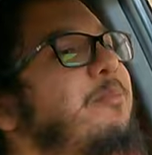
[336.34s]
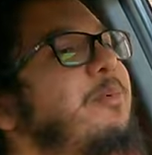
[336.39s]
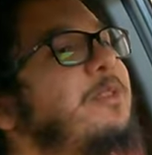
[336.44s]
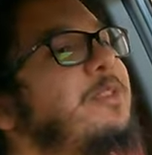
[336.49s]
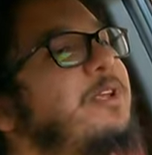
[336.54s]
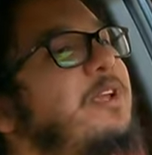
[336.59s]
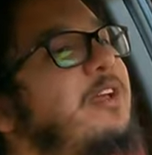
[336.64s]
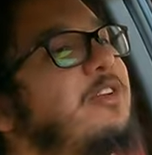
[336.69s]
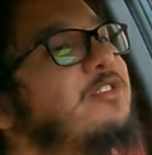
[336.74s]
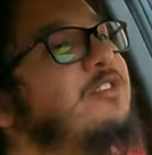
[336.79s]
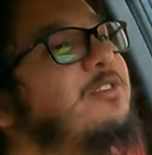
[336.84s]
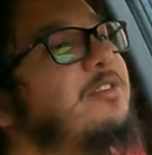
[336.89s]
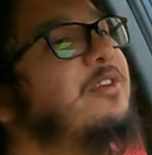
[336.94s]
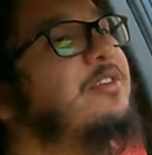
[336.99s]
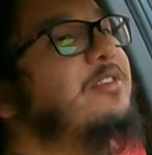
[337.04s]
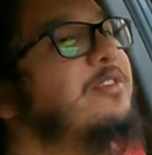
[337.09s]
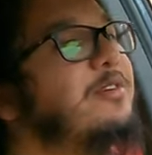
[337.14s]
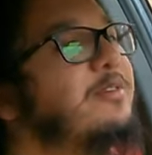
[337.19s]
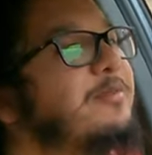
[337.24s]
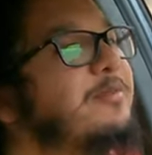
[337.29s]
but the engine
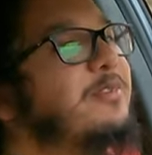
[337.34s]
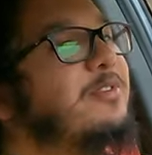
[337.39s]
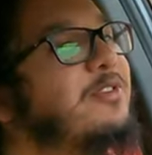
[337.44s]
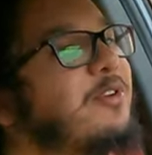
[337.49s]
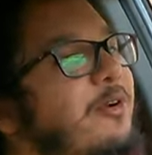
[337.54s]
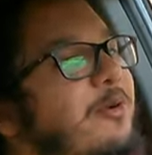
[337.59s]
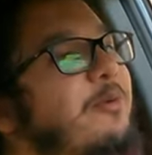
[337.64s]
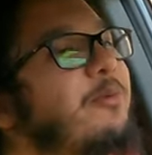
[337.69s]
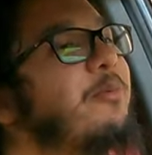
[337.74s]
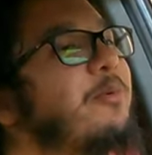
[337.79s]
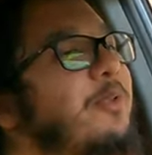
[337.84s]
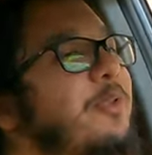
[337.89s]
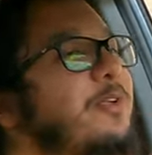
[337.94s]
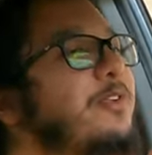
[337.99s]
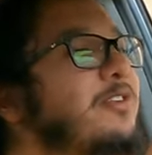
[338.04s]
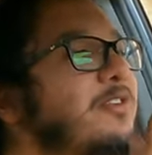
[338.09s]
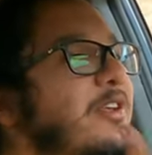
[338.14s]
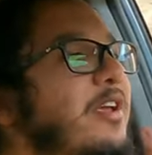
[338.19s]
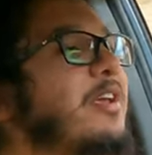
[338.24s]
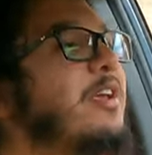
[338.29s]
doesn't start
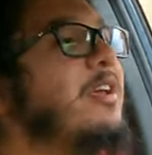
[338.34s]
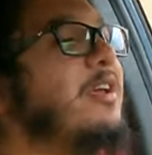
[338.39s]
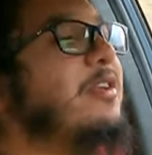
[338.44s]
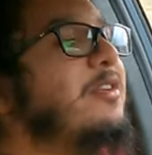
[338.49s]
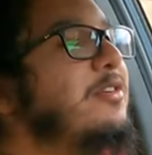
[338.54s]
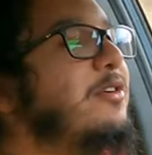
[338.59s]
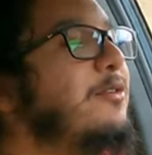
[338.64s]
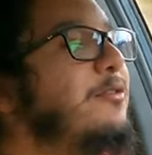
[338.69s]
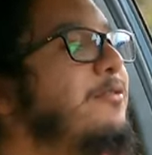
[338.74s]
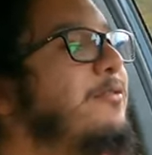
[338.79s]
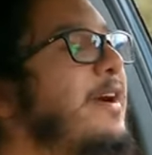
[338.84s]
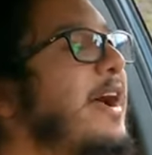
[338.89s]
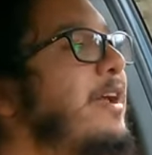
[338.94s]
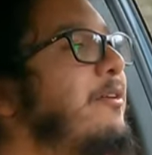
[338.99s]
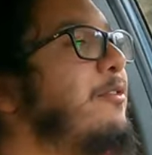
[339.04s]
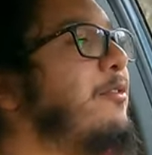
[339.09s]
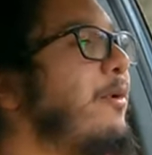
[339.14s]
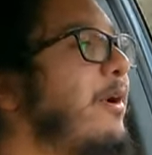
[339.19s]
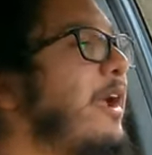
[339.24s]
really singing until 5